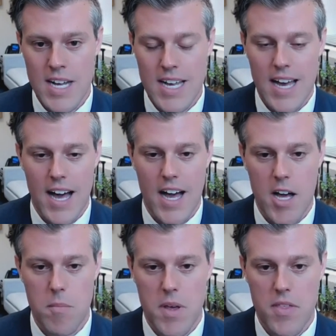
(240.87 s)

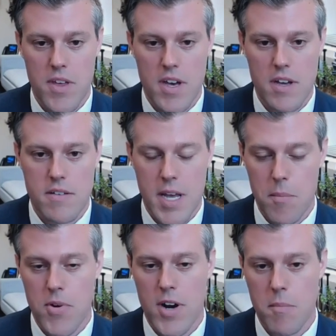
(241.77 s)
The
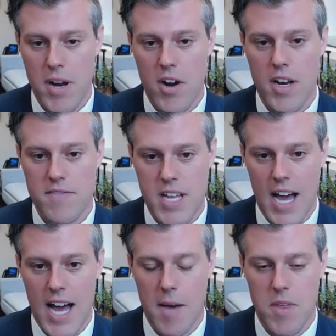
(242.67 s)
temporary period of
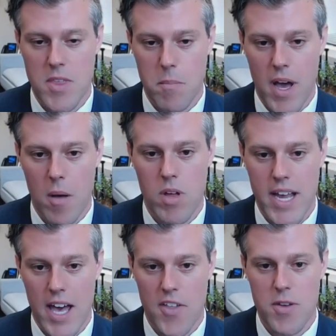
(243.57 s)
time that the public
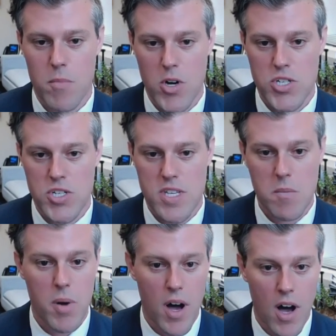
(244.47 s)
health emergency
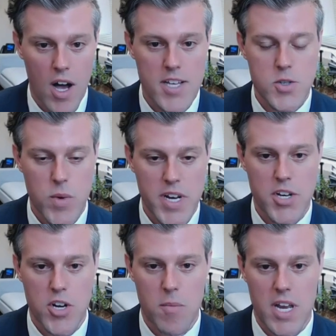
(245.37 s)
paused
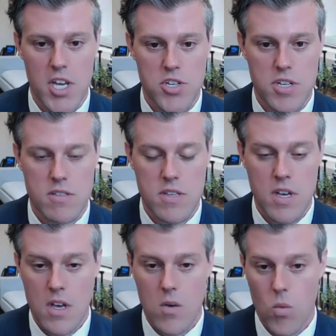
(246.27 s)
redeterminations
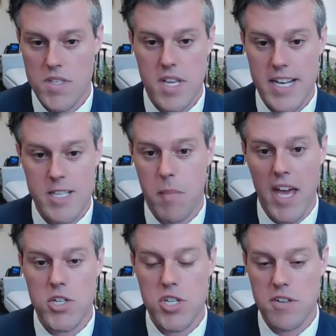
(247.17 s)
was an expansion
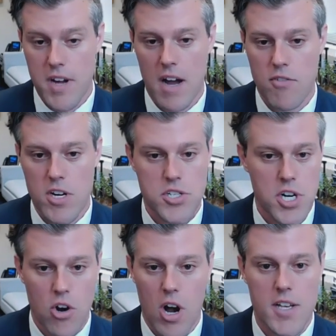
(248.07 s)
of coverage
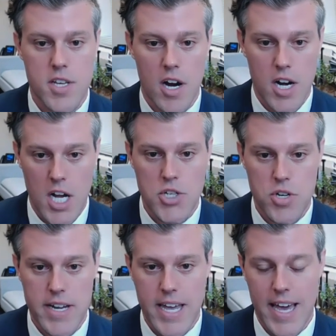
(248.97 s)
across our
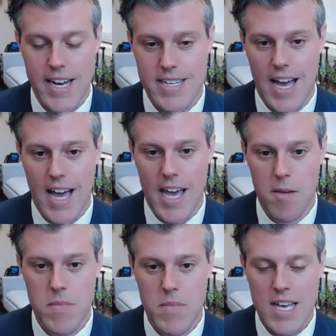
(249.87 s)
country at a
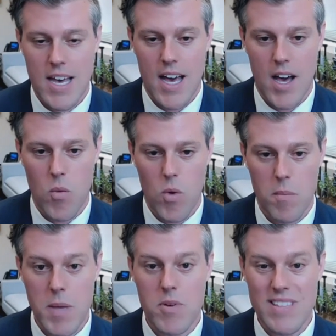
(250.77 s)
time where
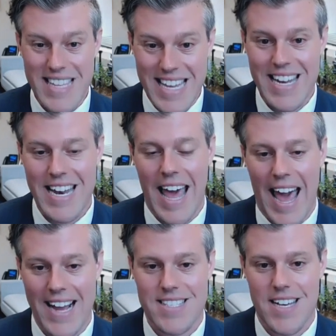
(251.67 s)
people needed
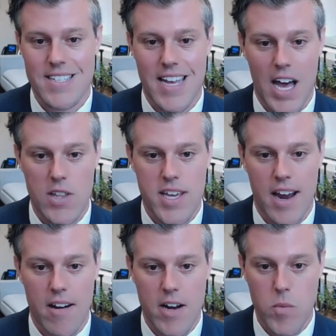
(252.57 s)
access to
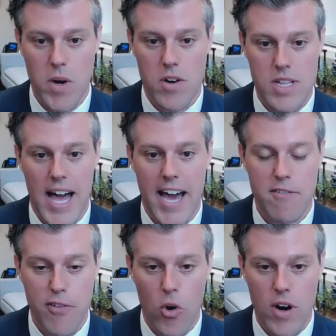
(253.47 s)
healthcare, and we were glad
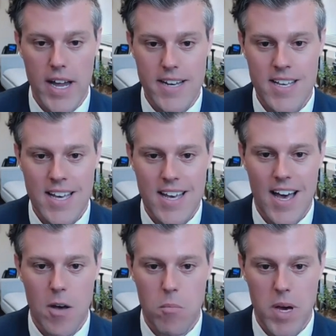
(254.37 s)
for it.
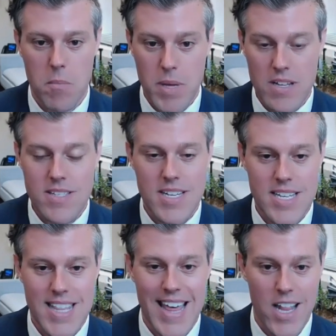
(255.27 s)
But built
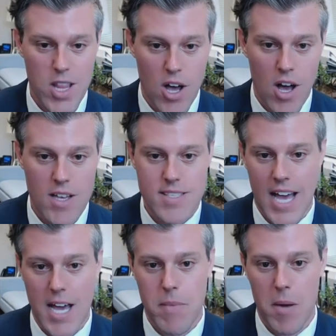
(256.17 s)
into that law
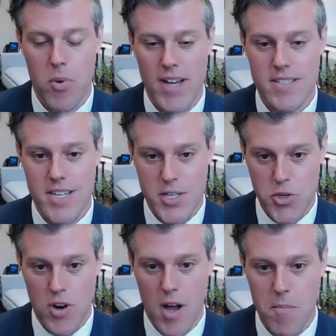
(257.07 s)
signed by President
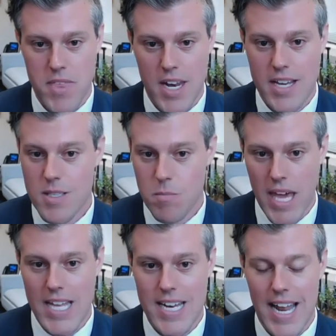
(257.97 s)
Trump that
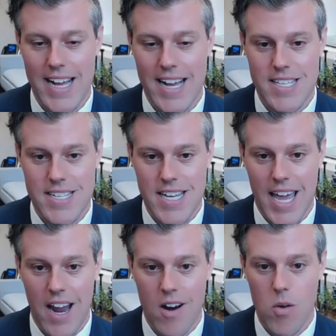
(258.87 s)
expanded access to
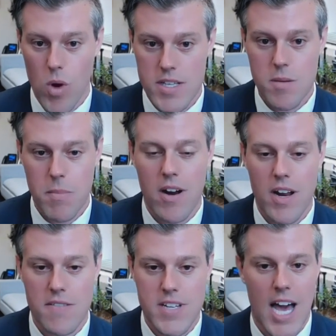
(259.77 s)
care was a
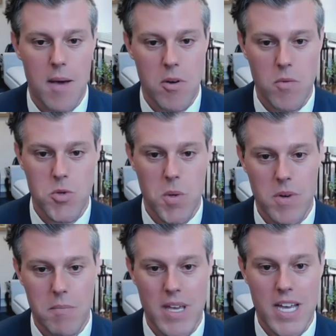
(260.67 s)
period of time at which we
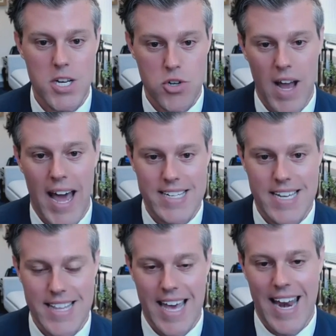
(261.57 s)
would be
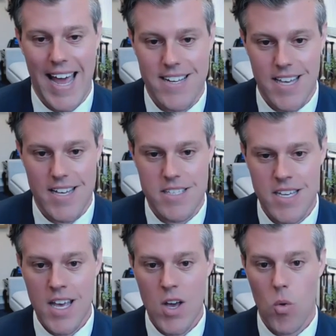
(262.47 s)
contracting that access,
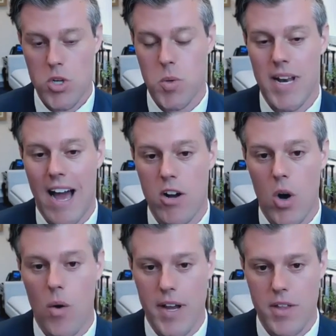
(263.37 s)
which we're now
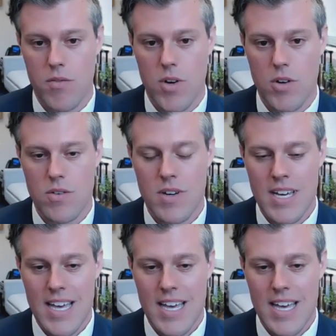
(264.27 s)
going through.